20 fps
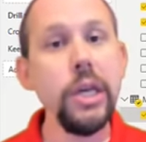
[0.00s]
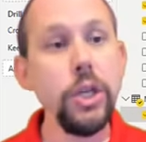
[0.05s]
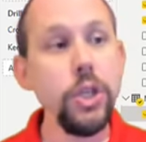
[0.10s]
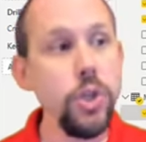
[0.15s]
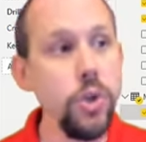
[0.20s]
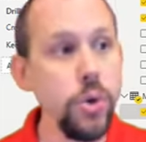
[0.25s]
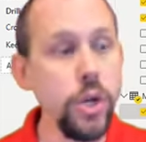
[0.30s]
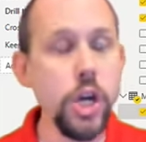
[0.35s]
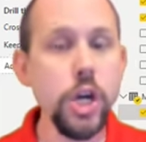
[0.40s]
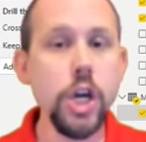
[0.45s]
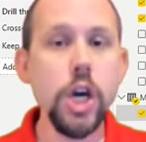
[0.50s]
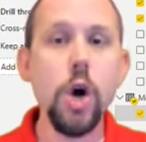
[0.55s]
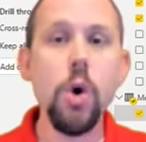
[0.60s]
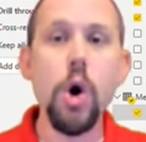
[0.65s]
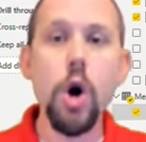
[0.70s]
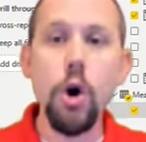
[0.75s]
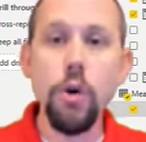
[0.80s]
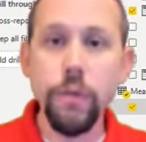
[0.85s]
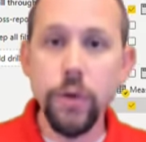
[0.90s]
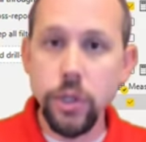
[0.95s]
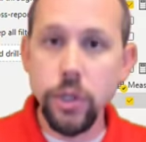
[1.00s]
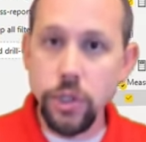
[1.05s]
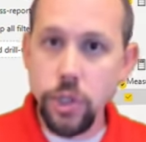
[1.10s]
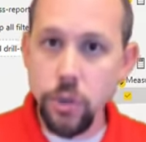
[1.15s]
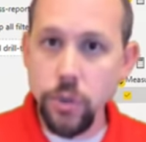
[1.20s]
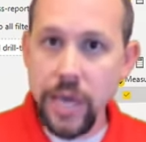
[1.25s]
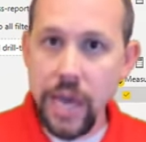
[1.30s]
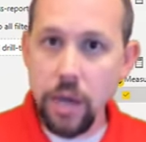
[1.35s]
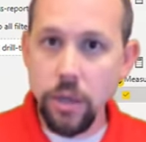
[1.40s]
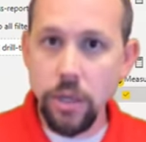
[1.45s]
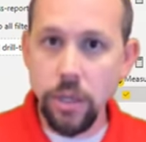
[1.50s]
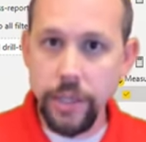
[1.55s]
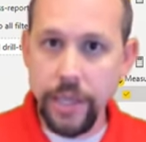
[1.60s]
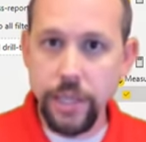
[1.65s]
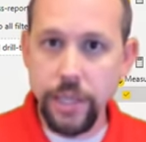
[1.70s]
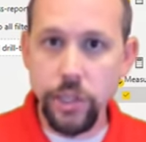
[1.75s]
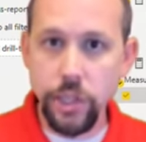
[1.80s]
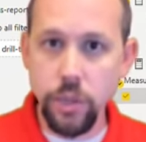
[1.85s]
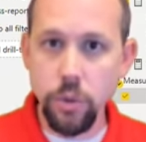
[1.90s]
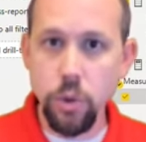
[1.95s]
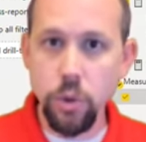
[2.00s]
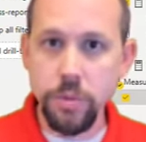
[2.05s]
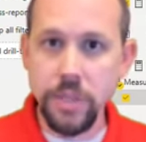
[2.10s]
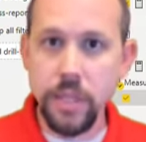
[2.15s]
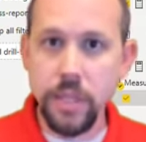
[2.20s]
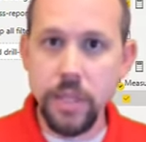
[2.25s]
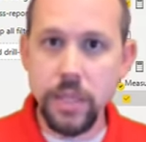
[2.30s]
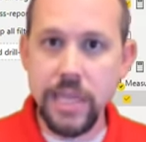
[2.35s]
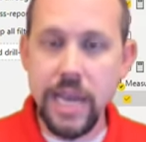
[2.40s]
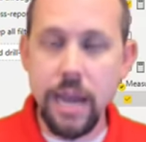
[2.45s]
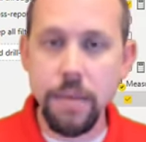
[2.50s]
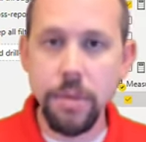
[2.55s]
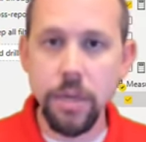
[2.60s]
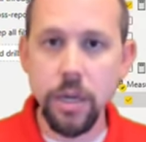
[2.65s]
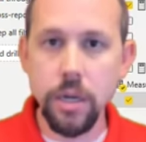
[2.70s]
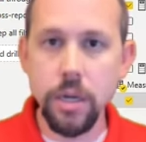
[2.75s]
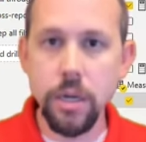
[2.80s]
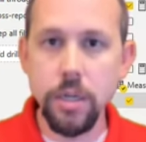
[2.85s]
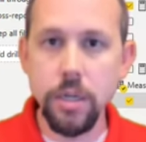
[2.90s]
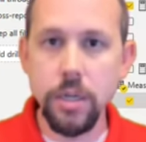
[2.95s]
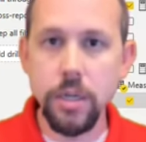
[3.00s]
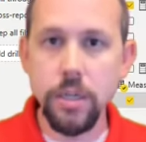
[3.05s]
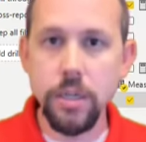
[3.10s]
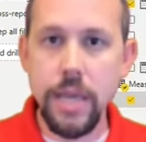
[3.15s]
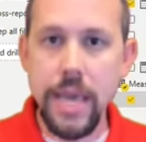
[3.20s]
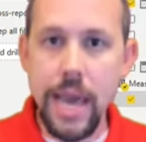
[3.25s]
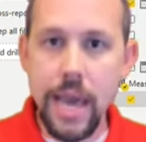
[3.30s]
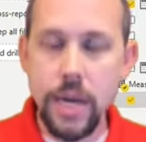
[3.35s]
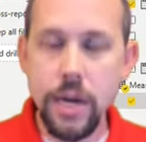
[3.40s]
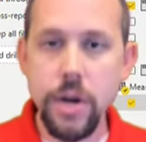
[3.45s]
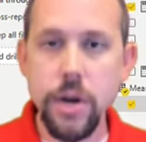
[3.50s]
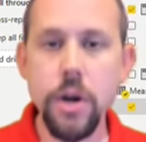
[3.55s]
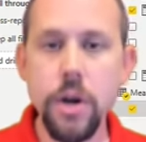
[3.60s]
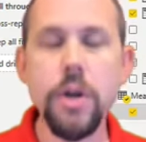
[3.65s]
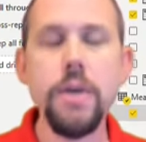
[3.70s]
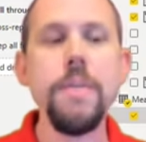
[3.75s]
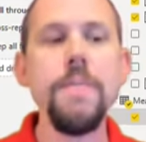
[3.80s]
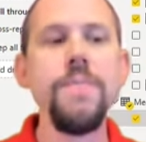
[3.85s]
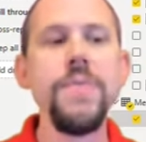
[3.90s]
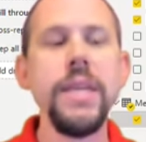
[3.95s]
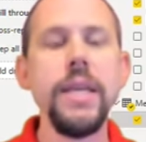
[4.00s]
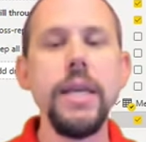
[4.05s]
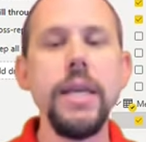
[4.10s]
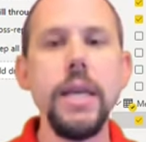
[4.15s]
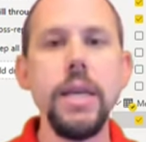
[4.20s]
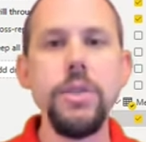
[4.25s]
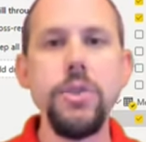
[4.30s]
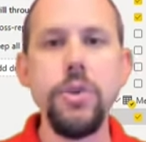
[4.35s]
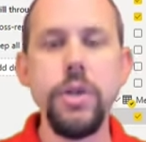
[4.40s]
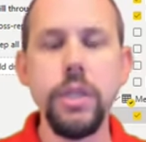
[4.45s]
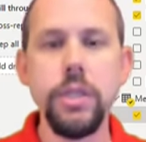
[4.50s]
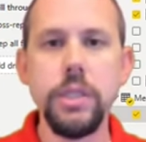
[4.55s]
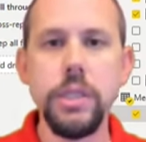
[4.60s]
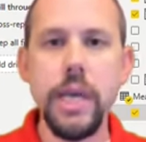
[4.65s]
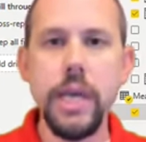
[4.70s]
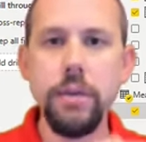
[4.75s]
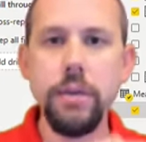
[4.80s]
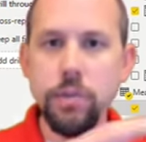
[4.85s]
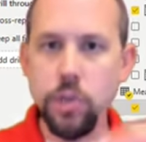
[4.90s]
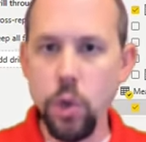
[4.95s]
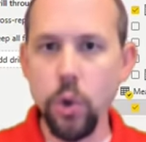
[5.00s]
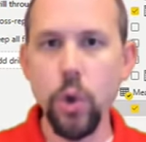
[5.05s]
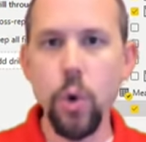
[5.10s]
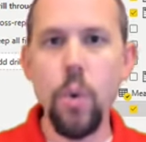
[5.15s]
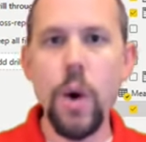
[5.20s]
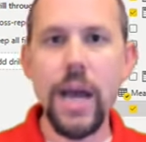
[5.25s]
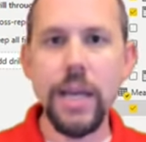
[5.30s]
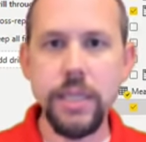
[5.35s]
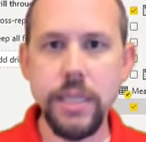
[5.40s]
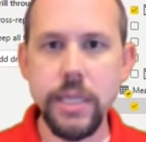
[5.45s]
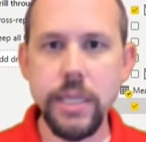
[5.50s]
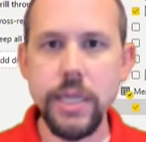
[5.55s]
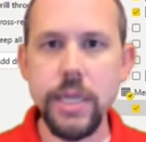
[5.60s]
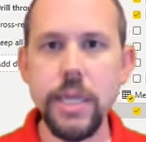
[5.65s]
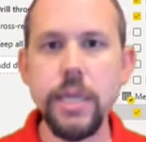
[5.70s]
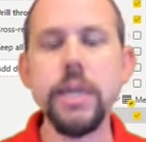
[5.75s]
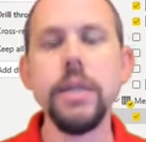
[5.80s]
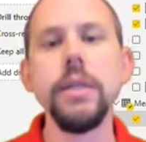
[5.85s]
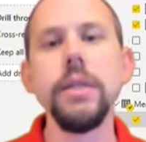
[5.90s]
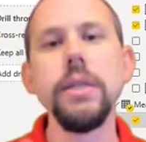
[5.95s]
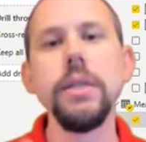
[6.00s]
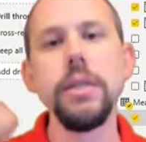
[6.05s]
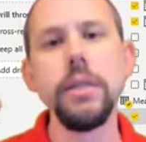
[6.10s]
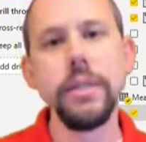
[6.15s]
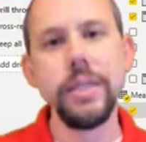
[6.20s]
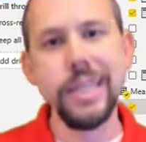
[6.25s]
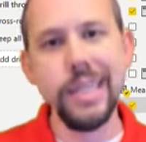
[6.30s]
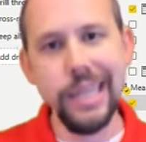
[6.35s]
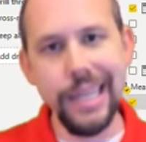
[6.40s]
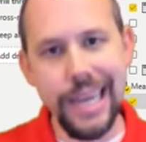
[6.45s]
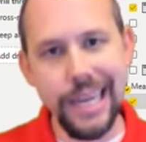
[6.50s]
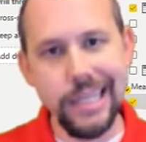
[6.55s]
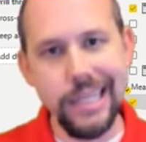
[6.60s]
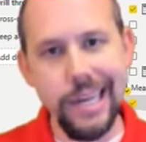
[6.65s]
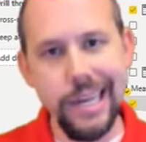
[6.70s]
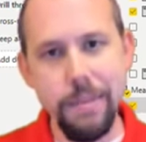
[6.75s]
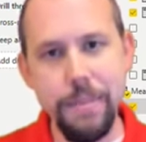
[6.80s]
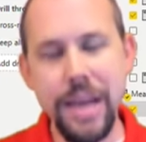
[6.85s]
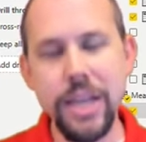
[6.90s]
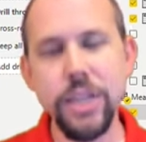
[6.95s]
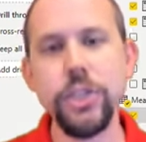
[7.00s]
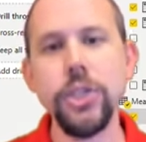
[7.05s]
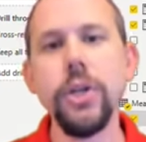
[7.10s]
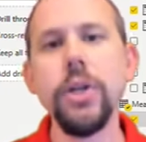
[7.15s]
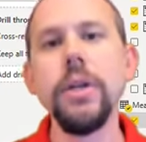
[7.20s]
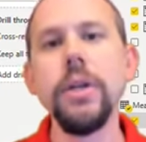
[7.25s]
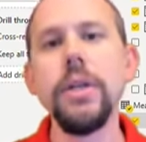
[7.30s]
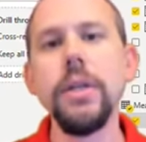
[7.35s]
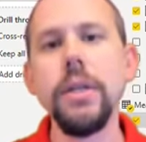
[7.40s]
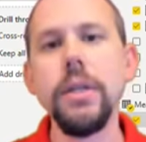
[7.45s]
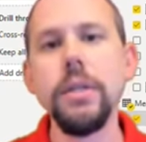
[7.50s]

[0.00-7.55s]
you could go over to calculation groups in the tabular editor and you could say total YTD, selected measure,